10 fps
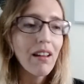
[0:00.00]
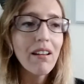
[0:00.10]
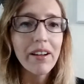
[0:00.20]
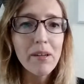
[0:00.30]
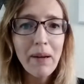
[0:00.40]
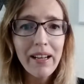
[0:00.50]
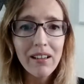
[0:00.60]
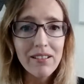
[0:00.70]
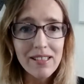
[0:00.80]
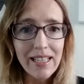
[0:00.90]
I completely
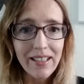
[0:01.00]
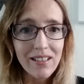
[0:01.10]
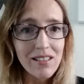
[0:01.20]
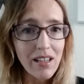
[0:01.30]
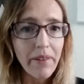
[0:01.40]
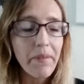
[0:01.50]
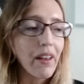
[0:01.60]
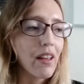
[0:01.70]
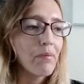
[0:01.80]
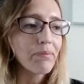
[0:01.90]
understand. So
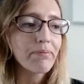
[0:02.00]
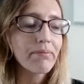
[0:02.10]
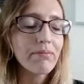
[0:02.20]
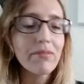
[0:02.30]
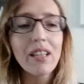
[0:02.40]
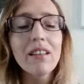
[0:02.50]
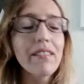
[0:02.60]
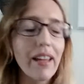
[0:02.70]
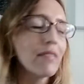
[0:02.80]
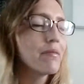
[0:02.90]

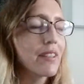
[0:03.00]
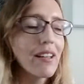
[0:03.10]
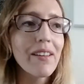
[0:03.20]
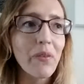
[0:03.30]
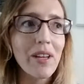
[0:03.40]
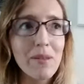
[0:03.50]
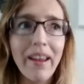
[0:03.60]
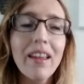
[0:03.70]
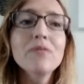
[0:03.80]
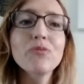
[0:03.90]
yeah, over which way.
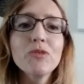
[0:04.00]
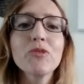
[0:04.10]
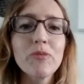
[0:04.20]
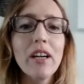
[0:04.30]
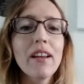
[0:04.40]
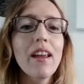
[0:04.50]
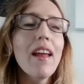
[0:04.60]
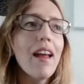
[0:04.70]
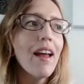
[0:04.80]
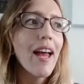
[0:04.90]

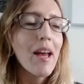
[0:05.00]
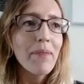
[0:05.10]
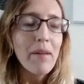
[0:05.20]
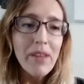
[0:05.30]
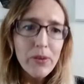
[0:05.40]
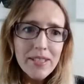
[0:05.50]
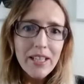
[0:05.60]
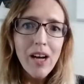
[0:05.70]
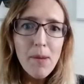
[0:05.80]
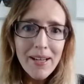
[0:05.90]
Yeah. And also,
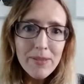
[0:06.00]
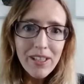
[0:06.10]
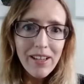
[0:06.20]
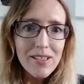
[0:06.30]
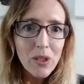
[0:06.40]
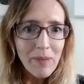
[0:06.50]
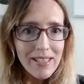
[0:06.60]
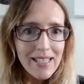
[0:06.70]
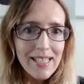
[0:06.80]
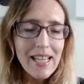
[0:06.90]
I post videos on
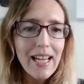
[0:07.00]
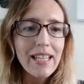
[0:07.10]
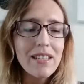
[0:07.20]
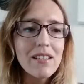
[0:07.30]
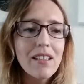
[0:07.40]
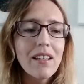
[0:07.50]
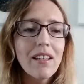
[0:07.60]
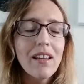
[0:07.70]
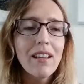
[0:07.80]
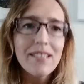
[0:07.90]
Wednesdays and
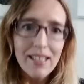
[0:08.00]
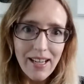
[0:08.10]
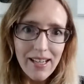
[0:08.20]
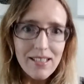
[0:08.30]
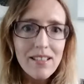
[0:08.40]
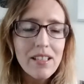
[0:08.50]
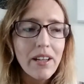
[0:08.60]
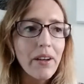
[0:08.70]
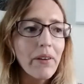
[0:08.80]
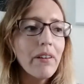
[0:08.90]
Sundays. So
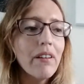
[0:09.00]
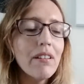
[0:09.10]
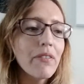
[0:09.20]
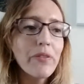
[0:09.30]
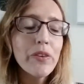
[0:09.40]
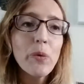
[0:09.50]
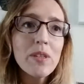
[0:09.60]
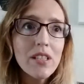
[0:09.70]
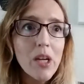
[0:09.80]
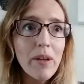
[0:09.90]
if you want
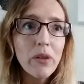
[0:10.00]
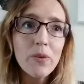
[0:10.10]
to know when you'll